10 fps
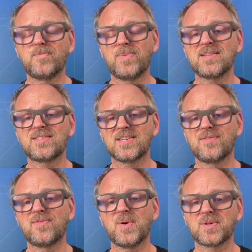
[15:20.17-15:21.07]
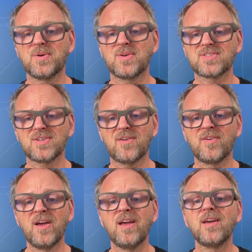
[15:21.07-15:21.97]
base 64 encoded
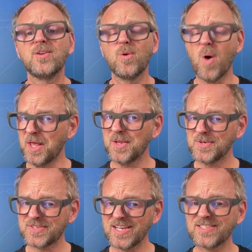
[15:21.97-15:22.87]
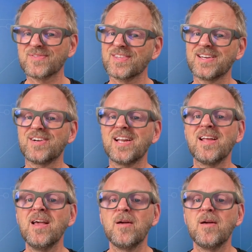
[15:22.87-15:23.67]
stuff you want to use JSON for that, right?